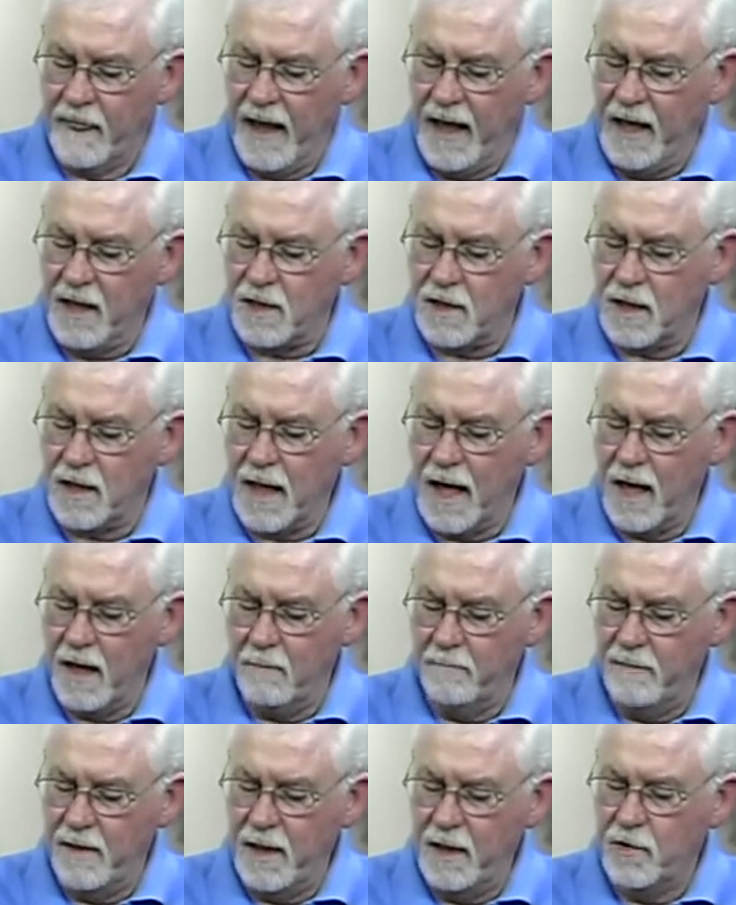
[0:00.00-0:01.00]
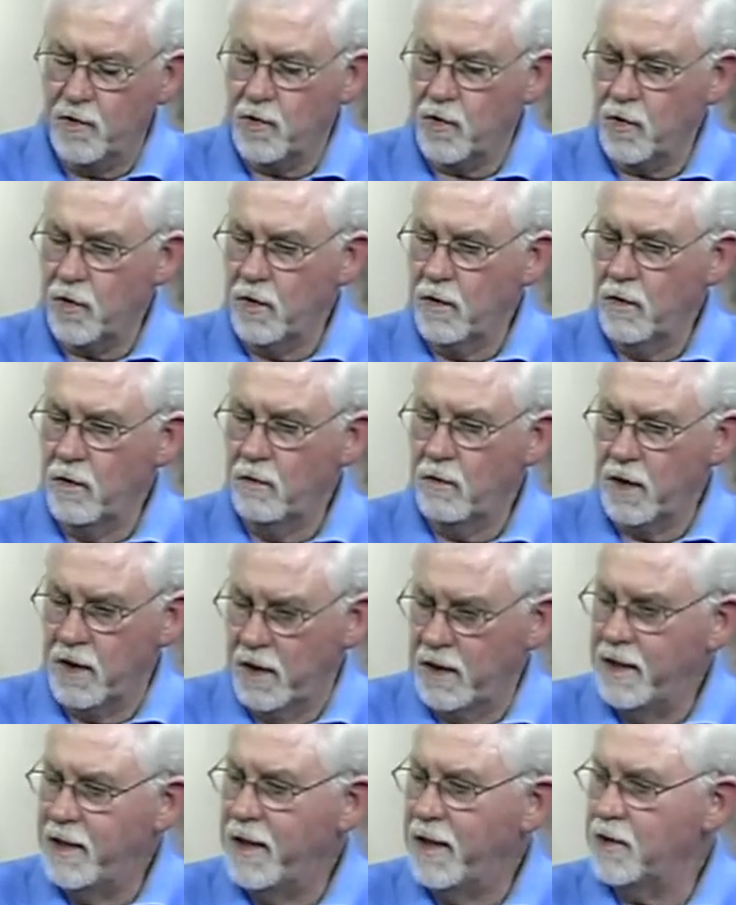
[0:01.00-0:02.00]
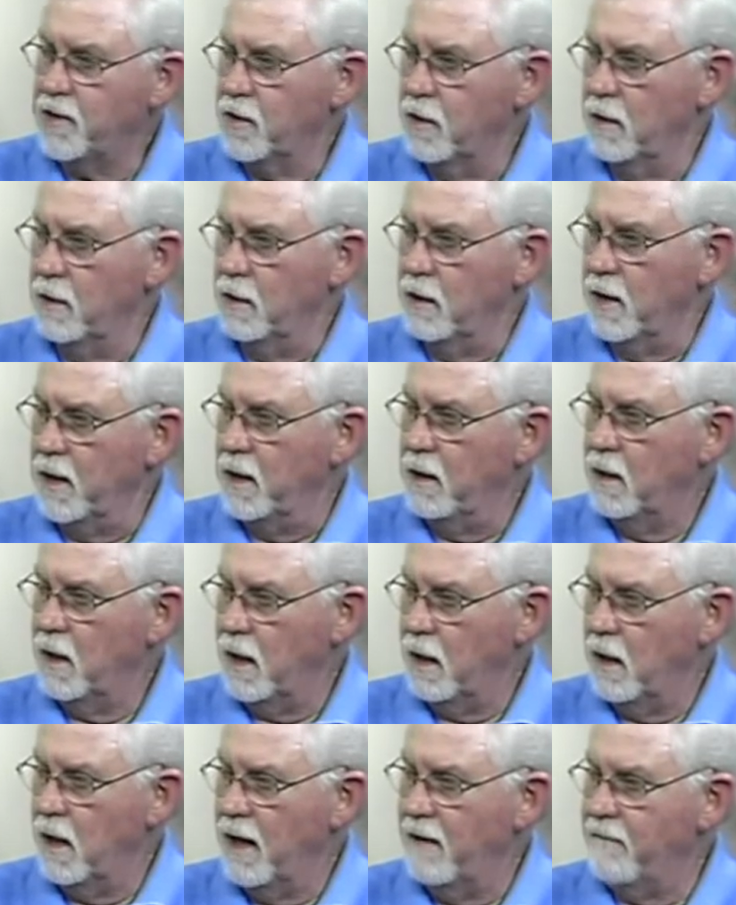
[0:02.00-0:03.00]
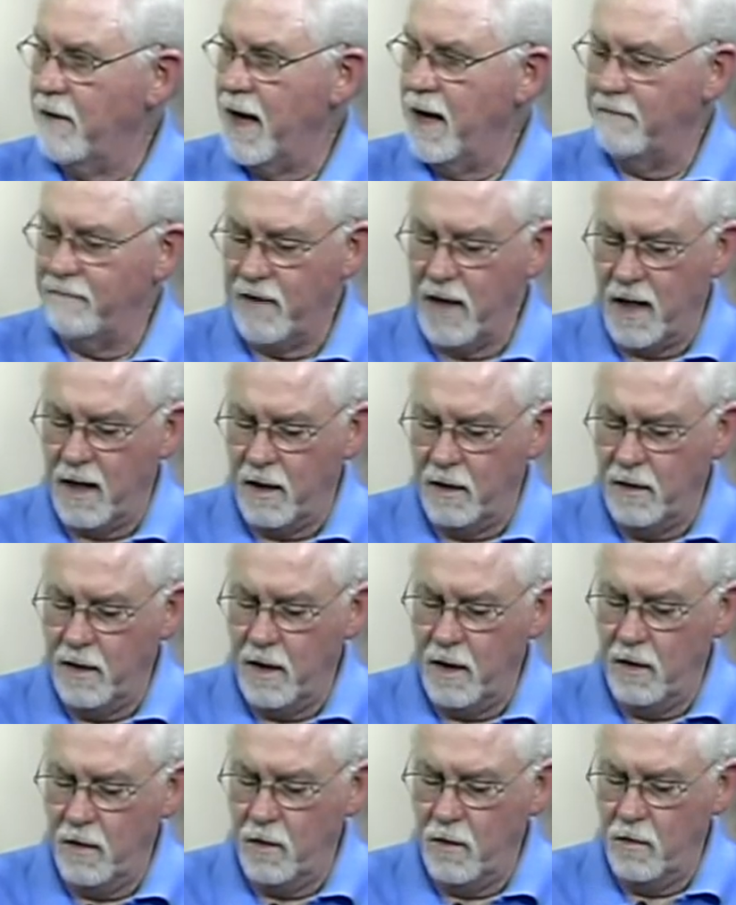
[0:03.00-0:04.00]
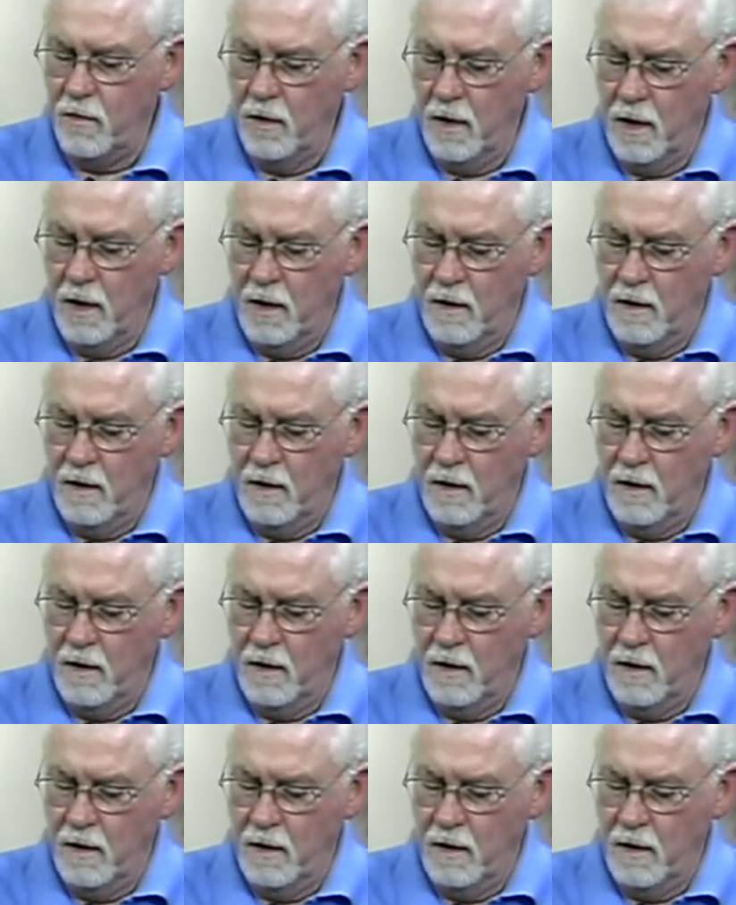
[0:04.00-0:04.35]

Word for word: it's got to be true conditionally. I, have got to know